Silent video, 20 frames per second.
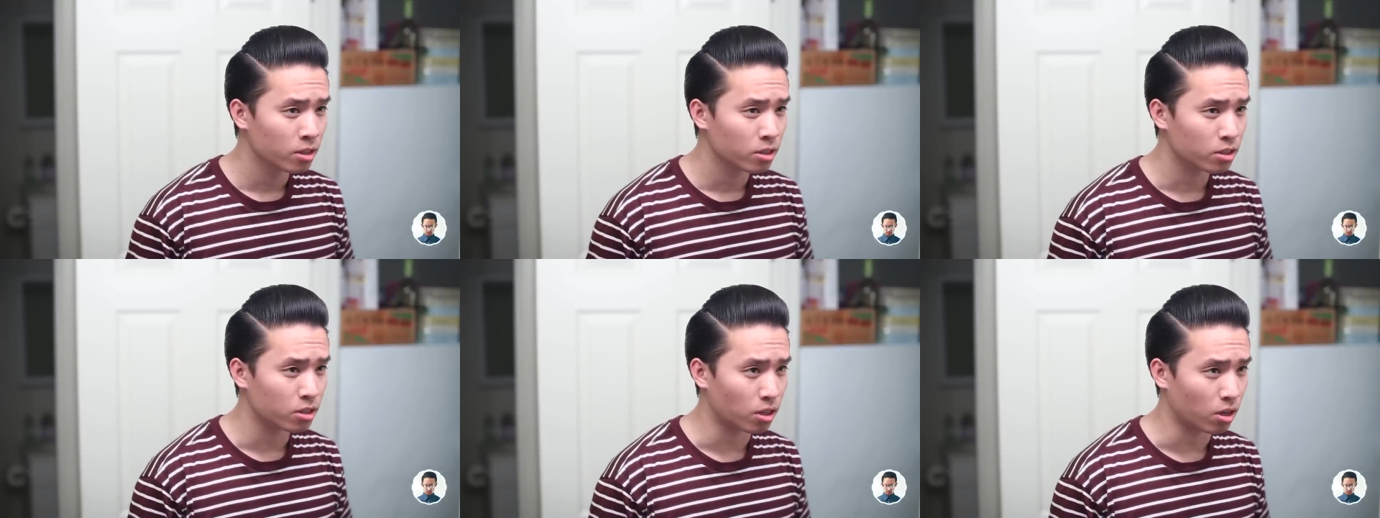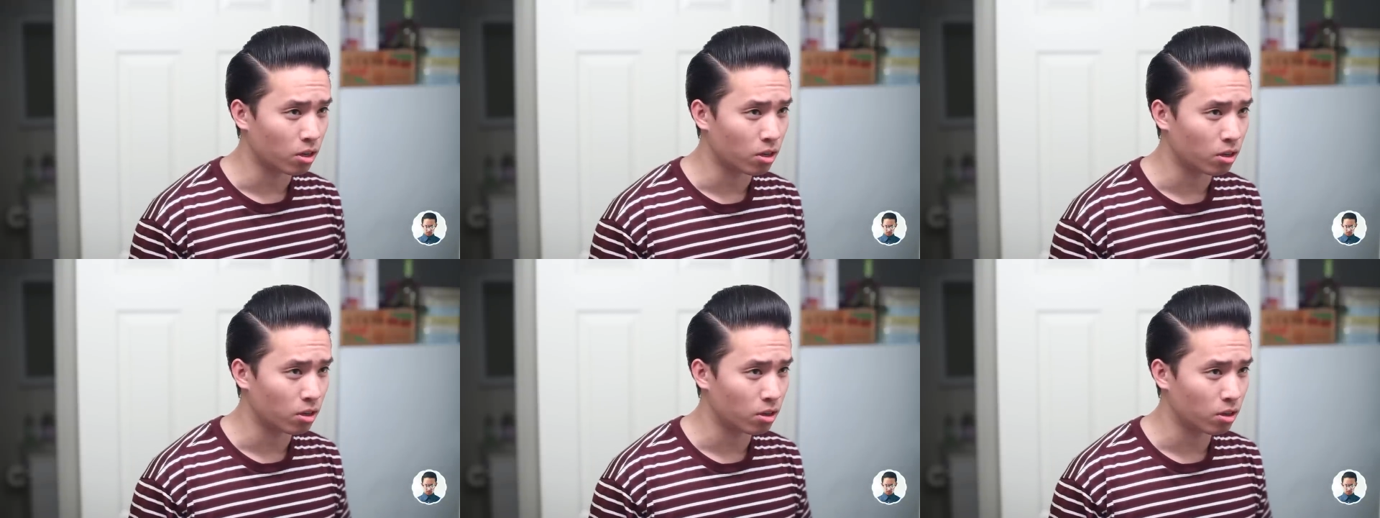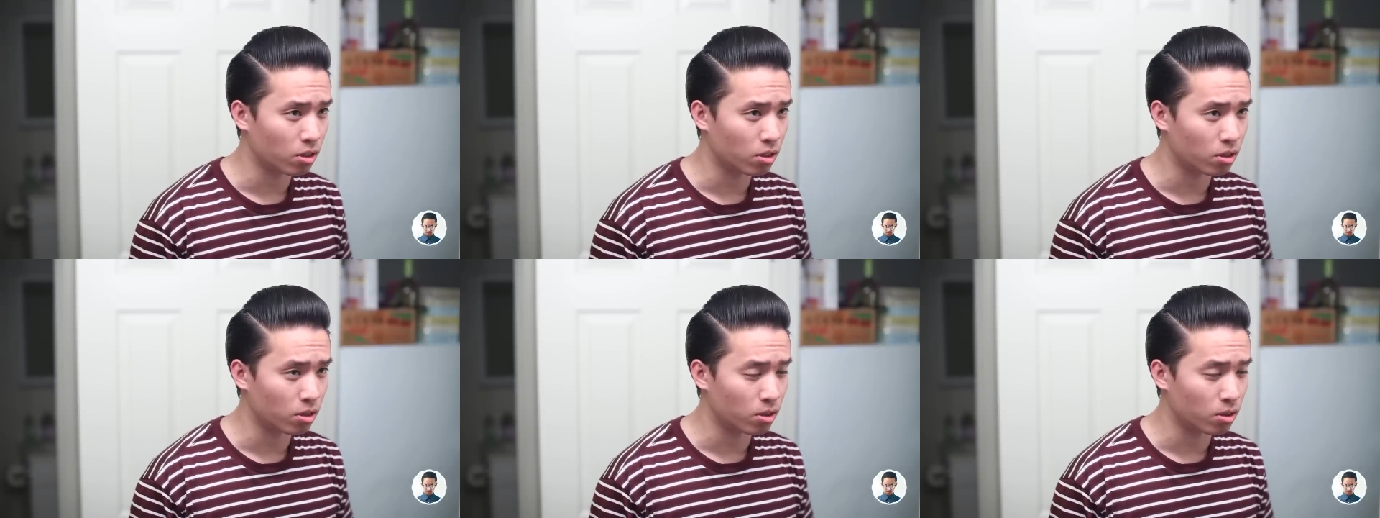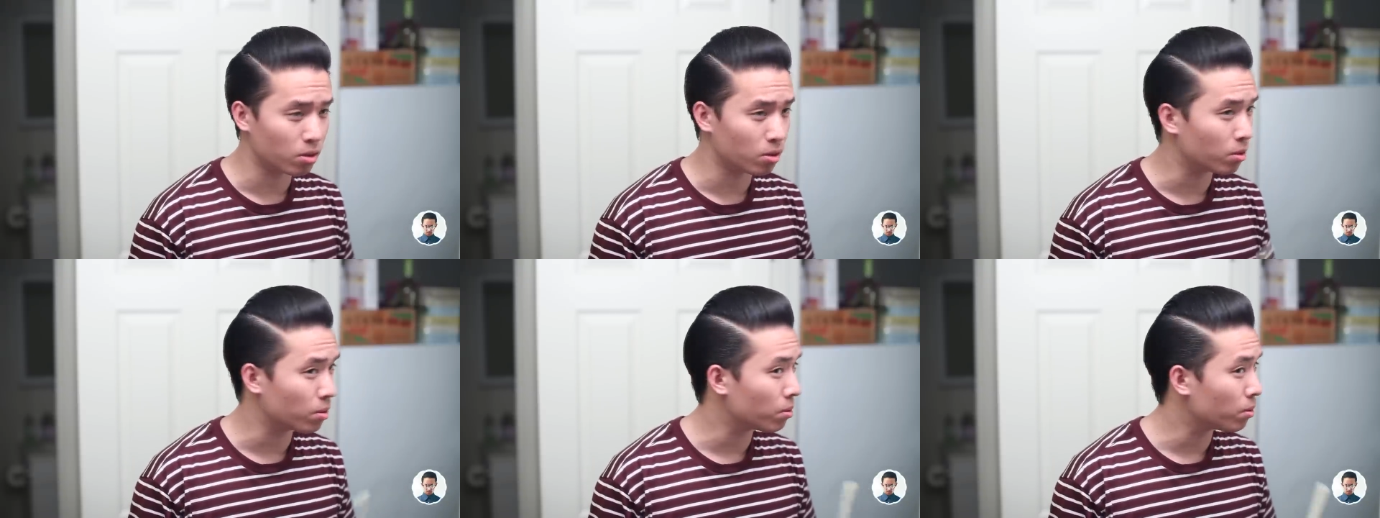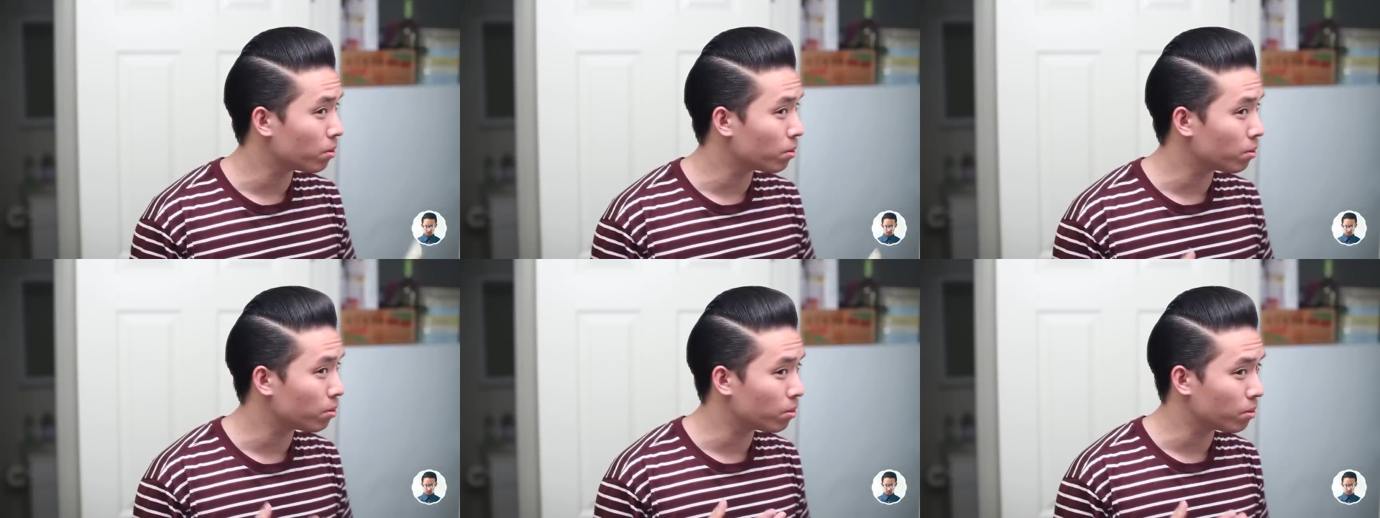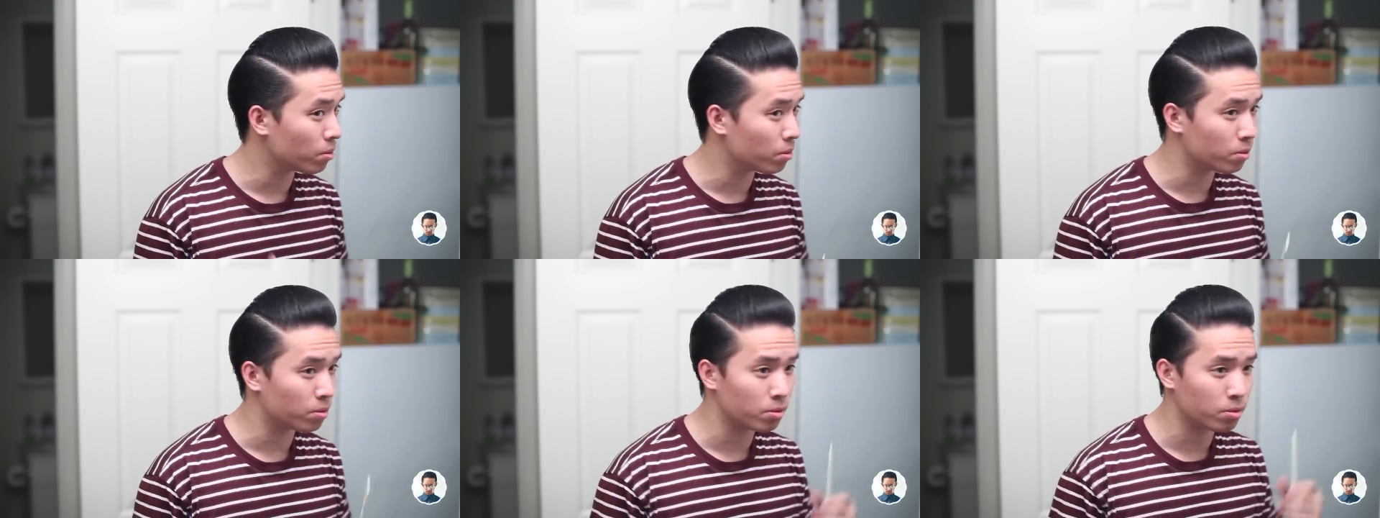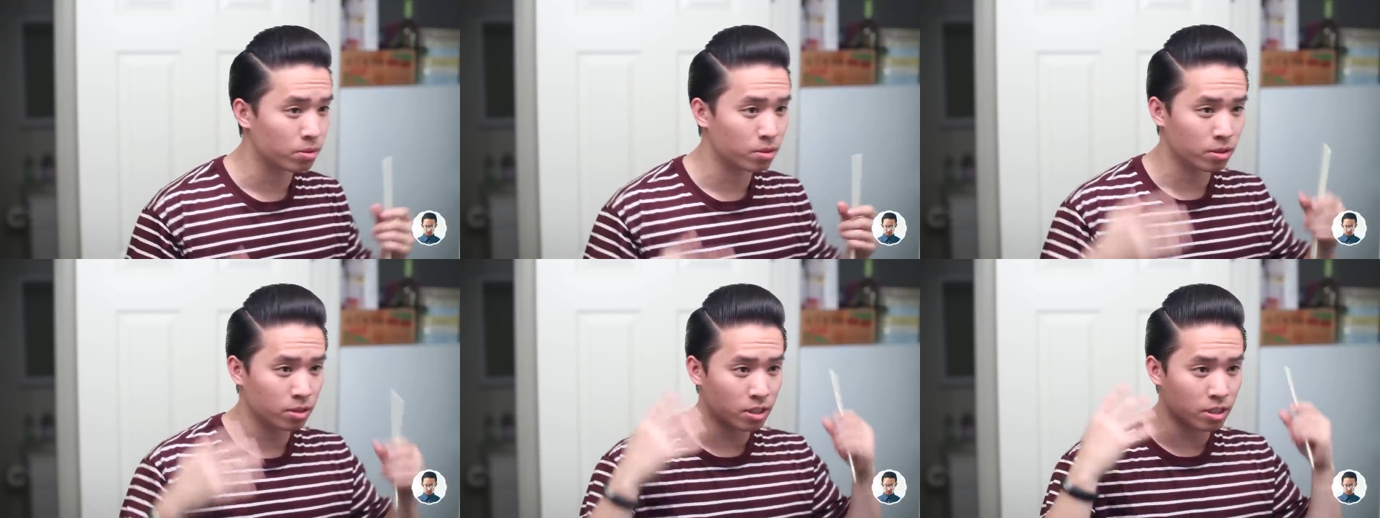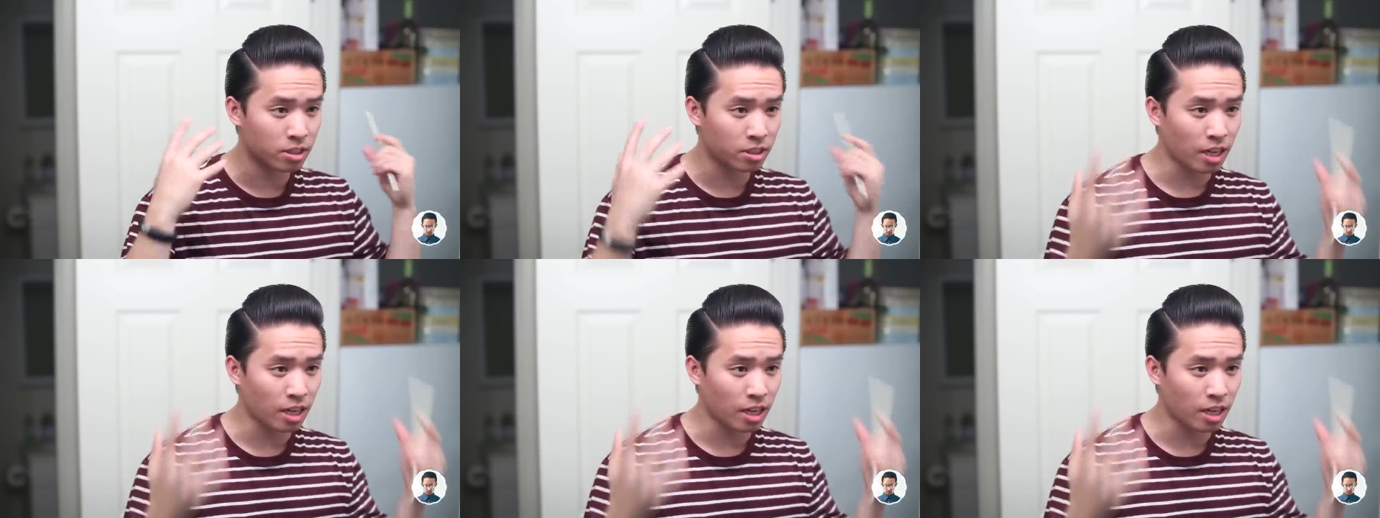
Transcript: So the